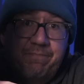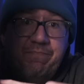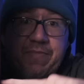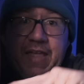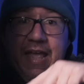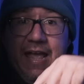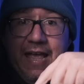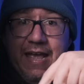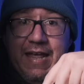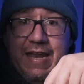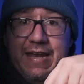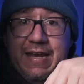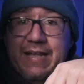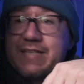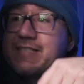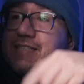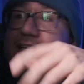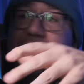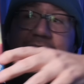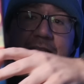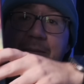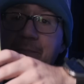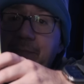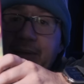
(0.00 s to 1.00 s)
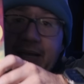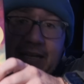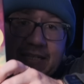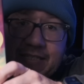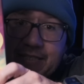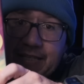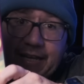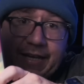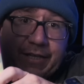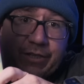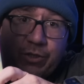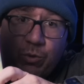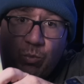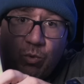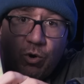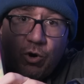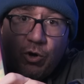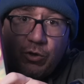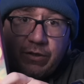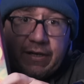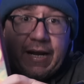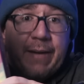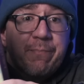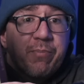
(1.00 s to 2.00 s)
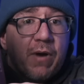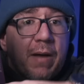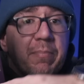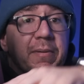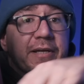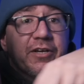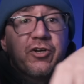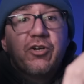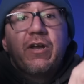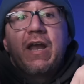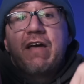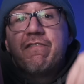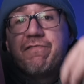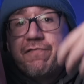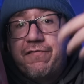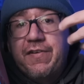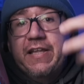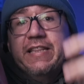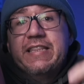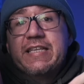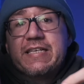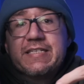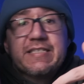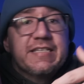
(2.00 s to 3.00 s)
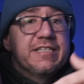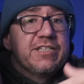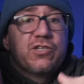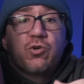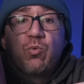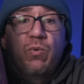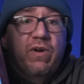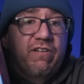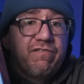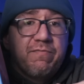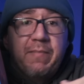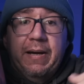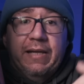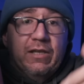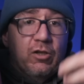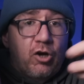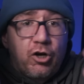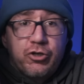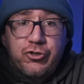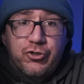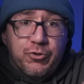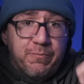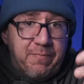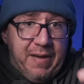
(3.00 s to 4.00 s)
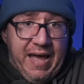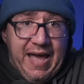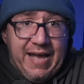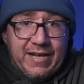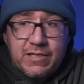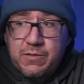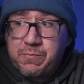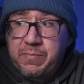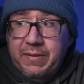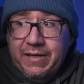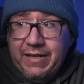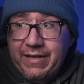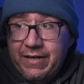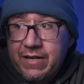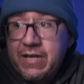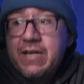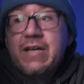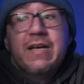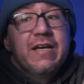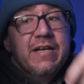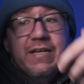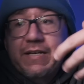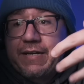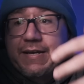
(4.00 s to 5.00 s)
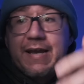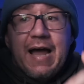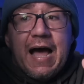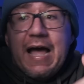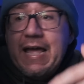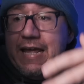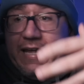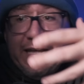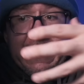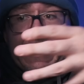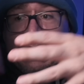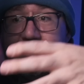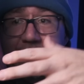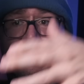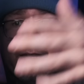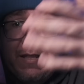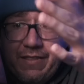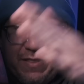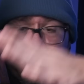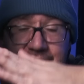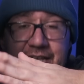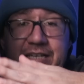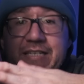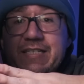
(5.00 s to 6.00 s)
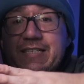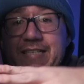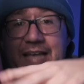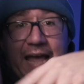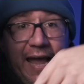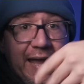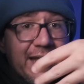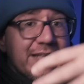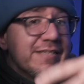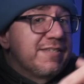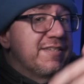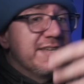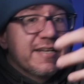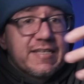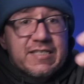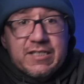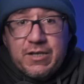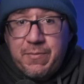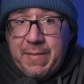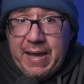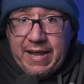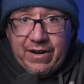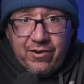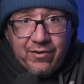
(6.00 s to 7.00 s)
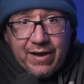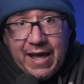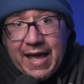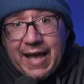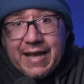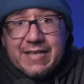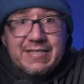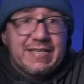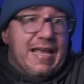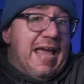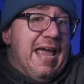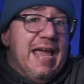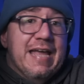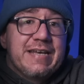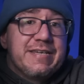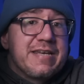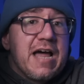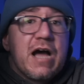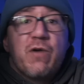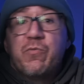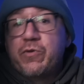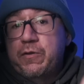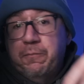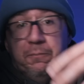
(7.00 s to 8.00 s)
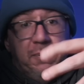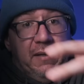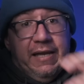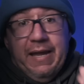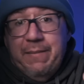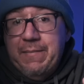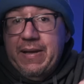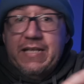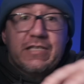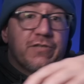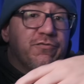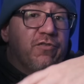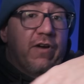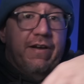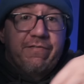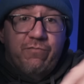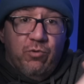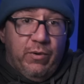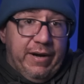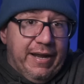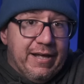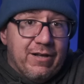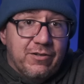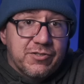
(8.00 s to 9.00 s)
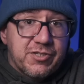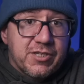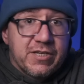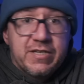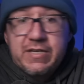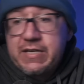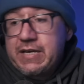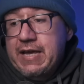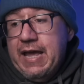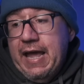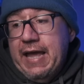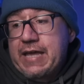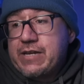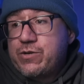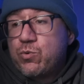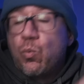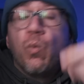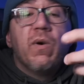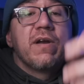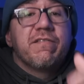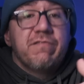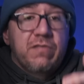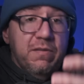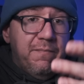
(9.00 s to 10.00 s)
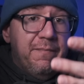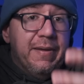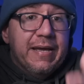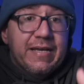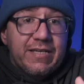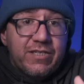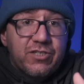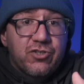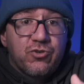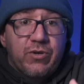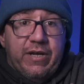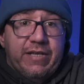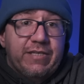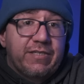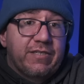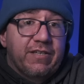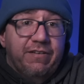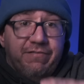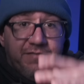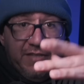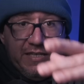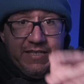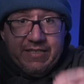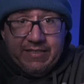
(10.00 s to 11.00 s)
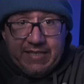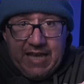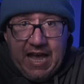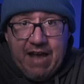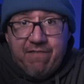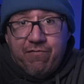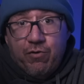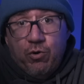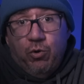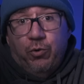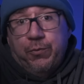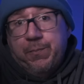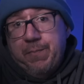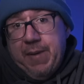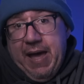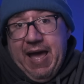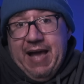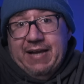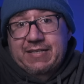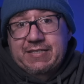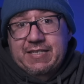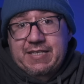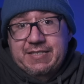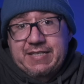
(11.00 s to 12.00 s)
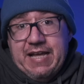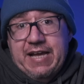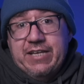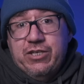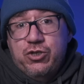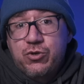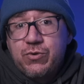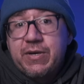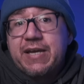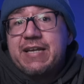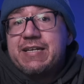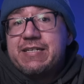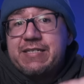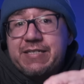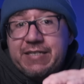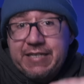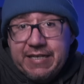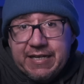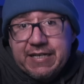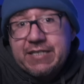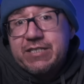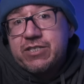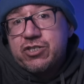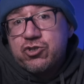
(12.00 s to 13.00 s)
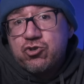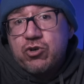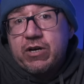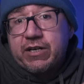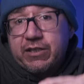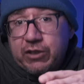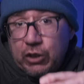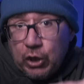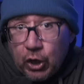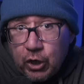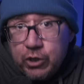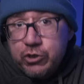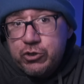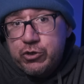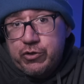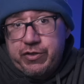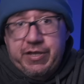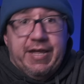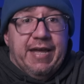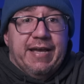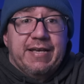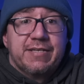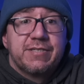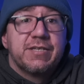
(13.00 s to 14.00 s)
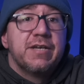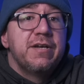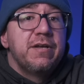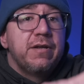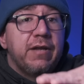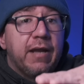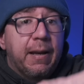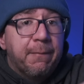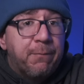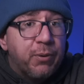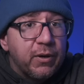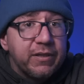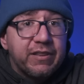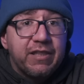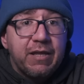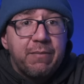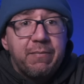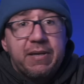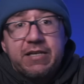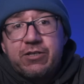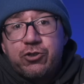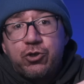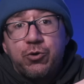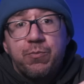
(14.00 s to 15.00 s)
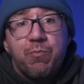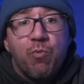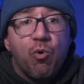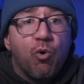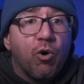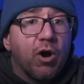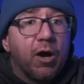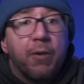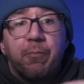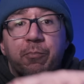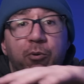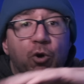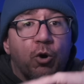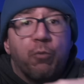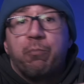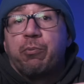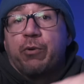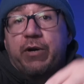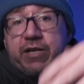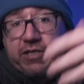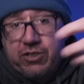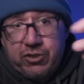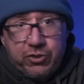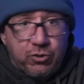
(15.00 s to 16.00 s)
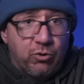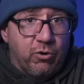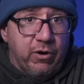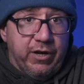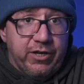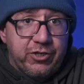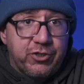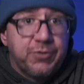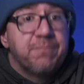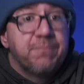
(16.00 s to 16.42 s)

And it's not the biggest thing in the world, and I probably could have fit this into one of my larger bags, but not this and 6 Commander decks, and not with playmats for everyone else. And one of the biggest strengths of these Cavern hold bags is that you can deconstruct larger things and put them into more appropriate storage.